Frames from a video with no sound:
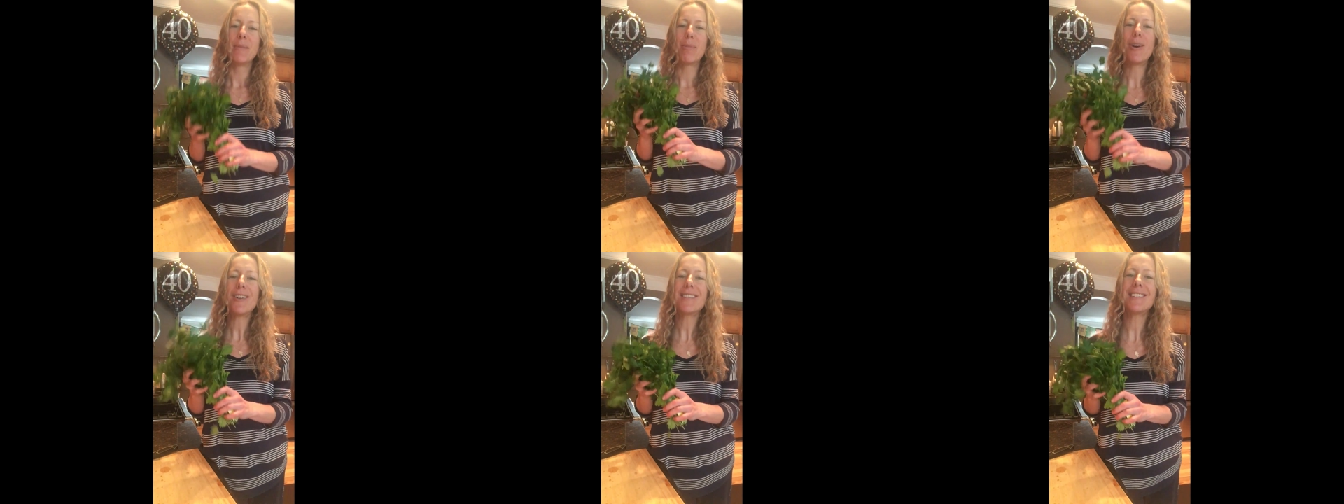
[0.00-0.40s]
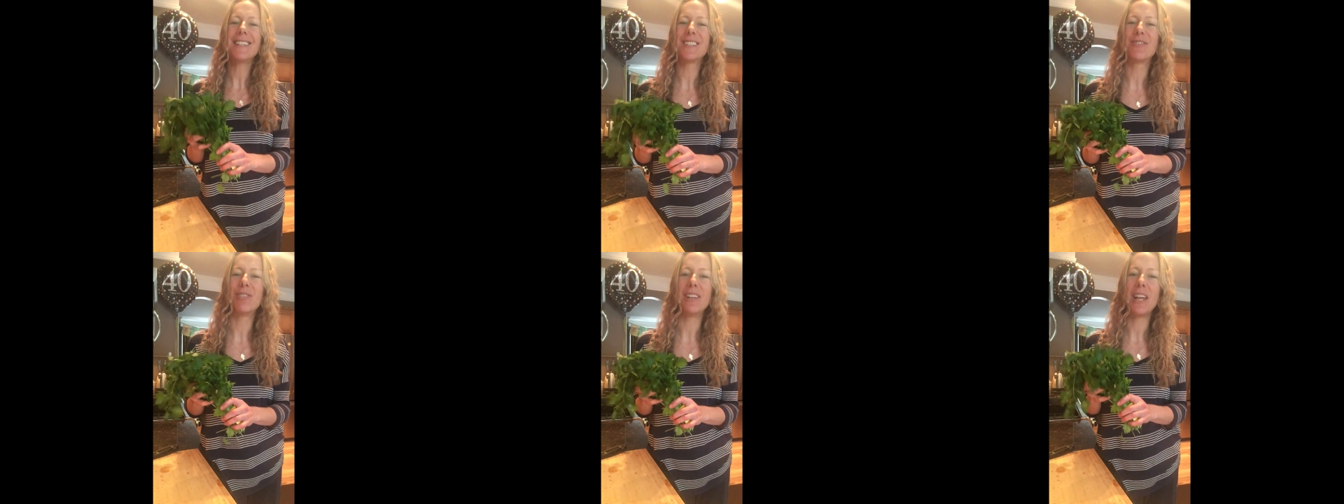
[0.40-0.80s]
Parsley
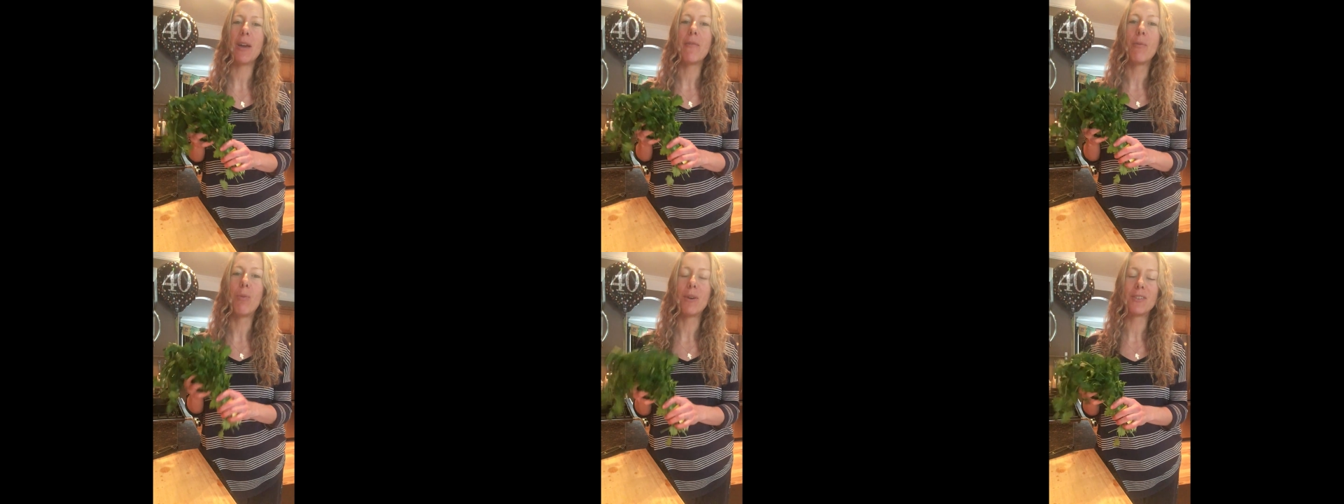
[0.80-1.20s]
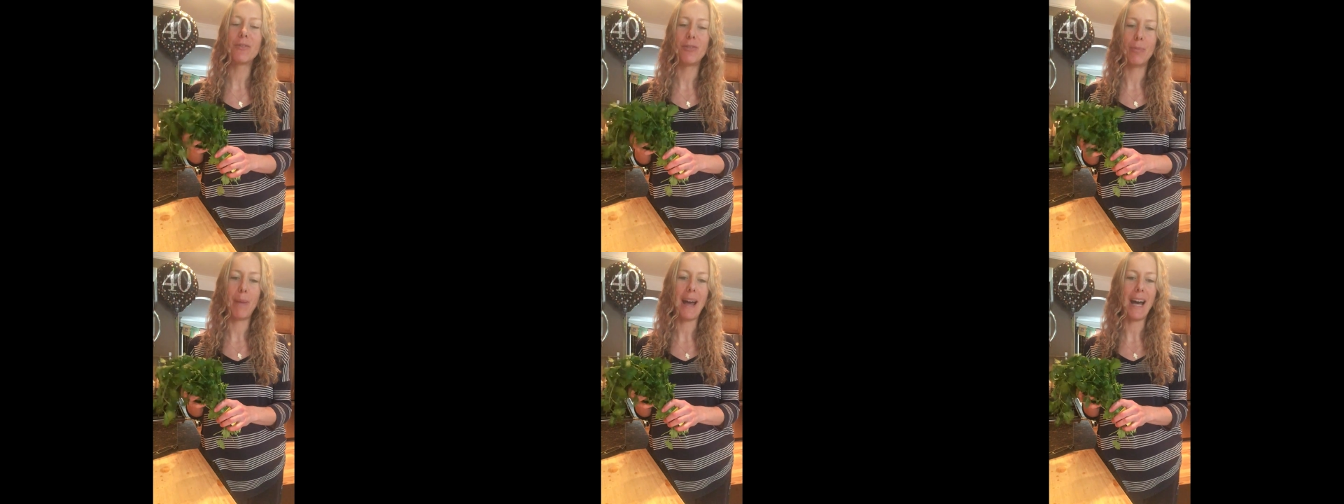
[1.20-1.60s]
is really a
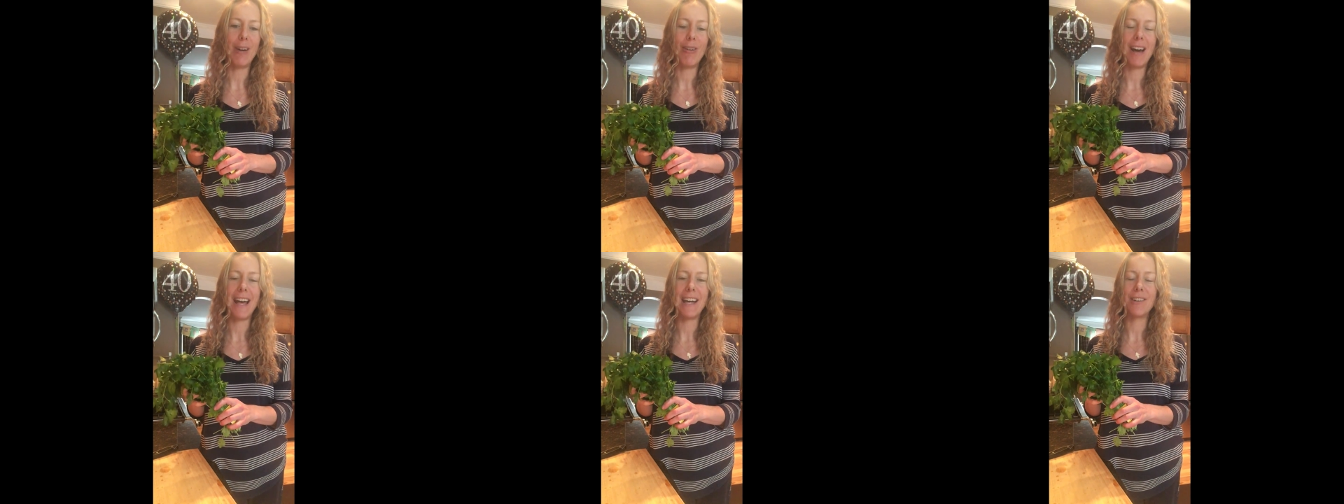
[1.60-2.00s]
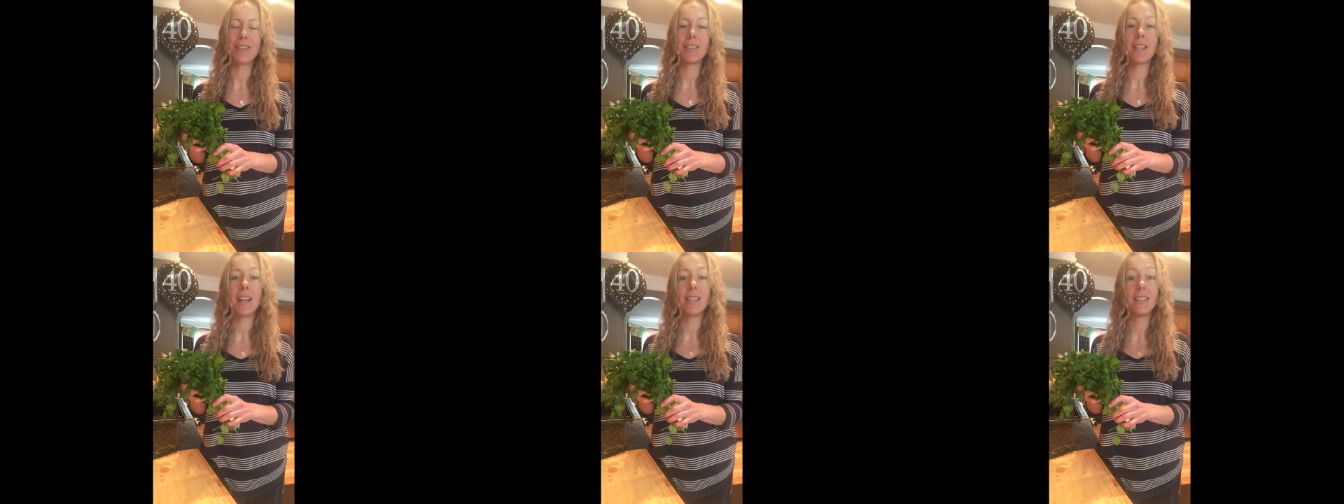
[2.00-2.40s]
wonderful
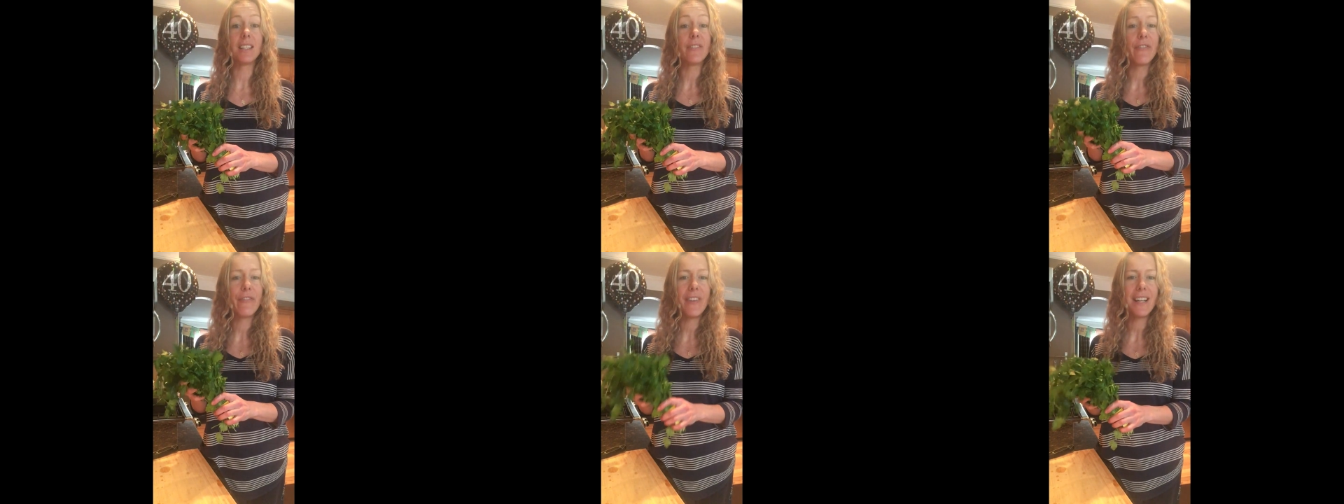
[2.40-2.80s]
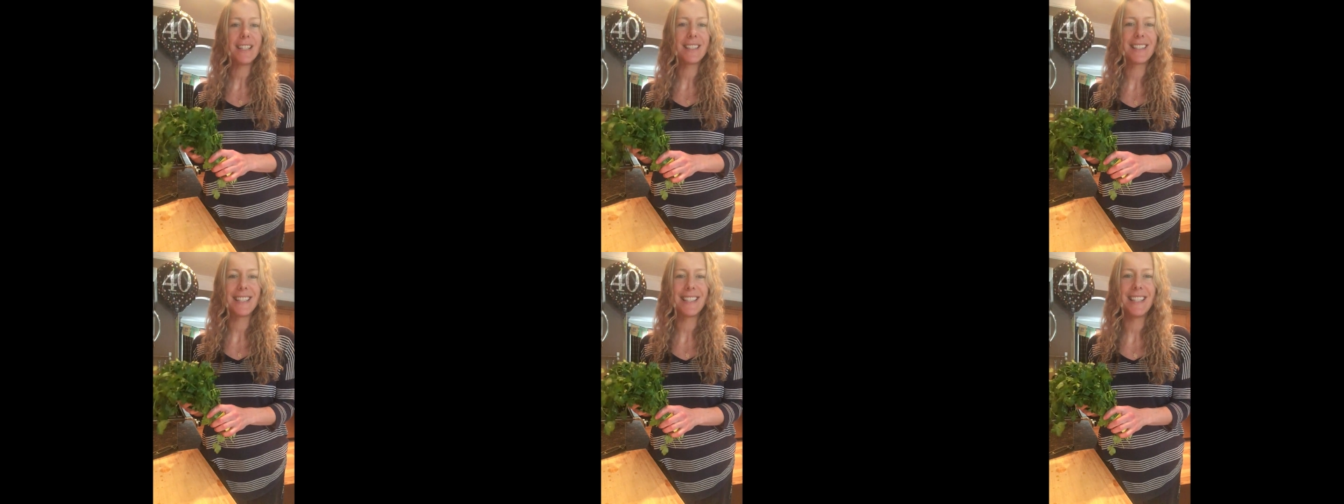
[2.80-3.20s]
powerhouse as it
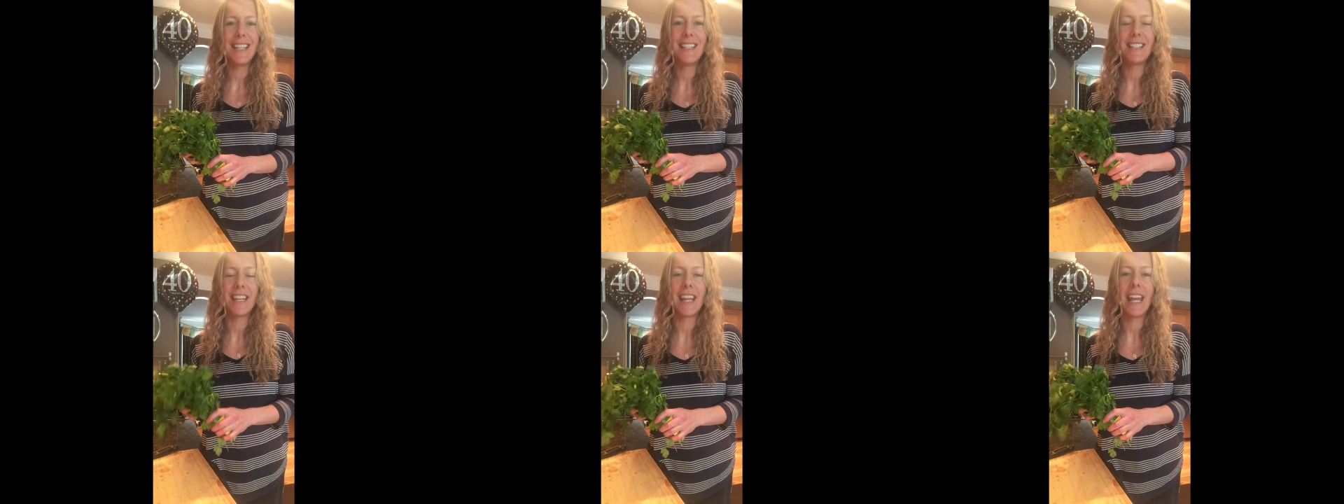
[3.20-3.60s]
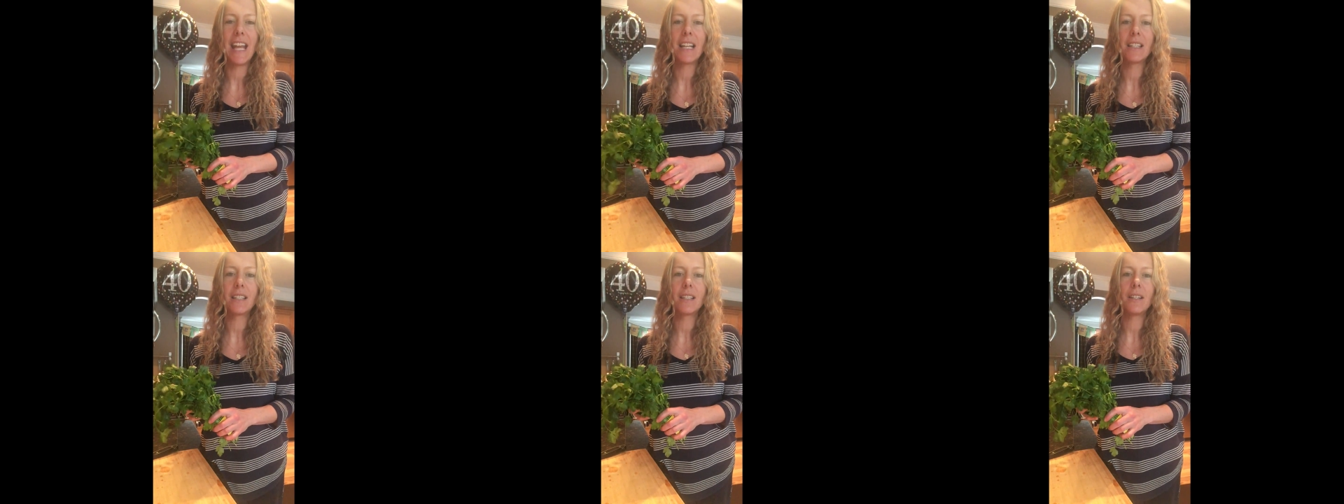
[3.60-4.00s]
fights disease and
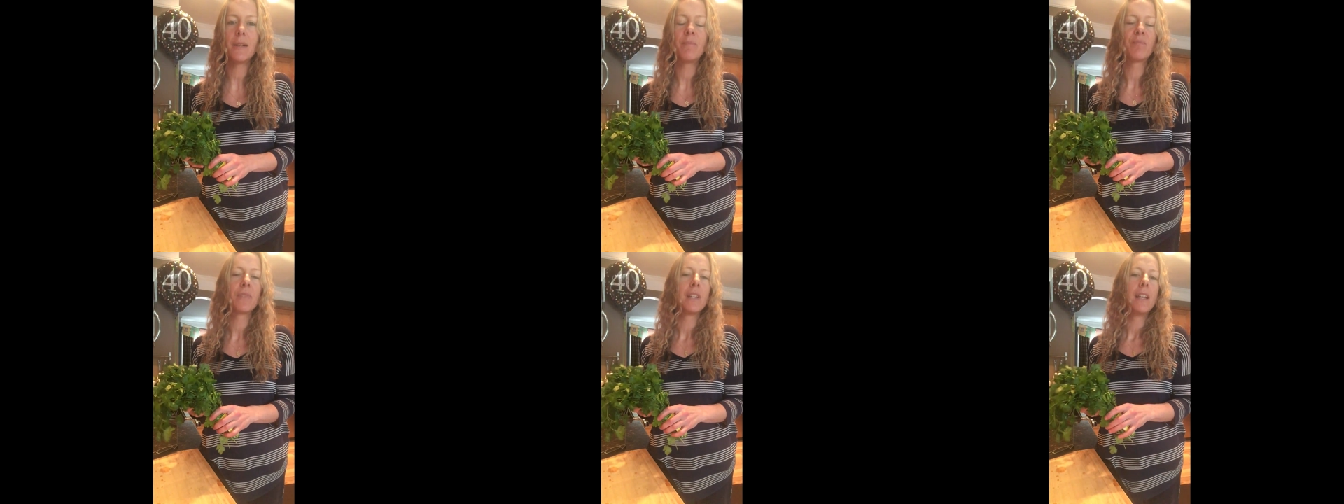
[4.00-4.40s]
cancer,